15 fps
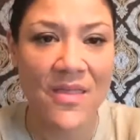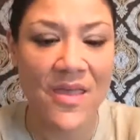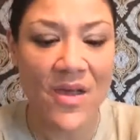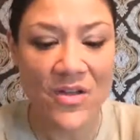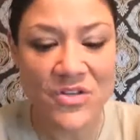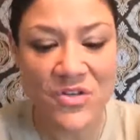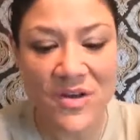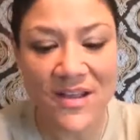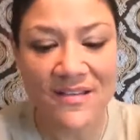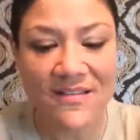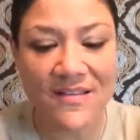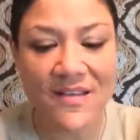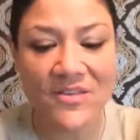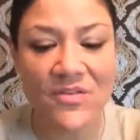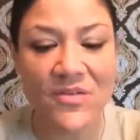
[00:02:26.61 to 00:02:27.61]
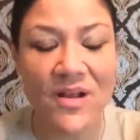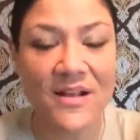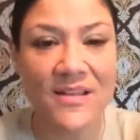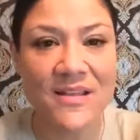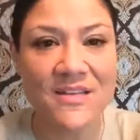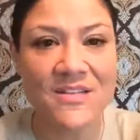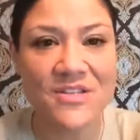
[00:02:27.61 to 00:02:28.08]
they all translate
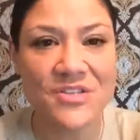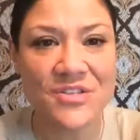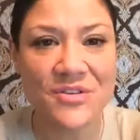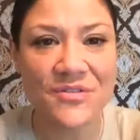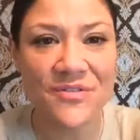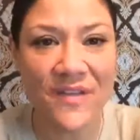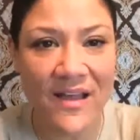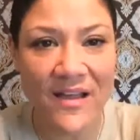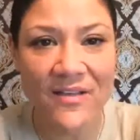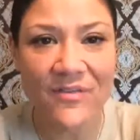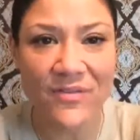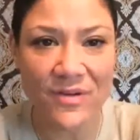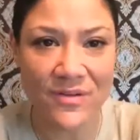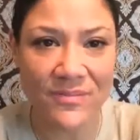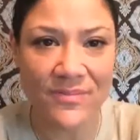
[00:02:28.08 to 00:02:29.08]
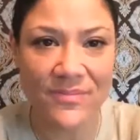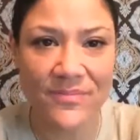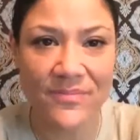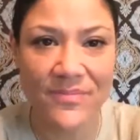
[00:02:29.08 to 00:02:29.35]
directly to survival,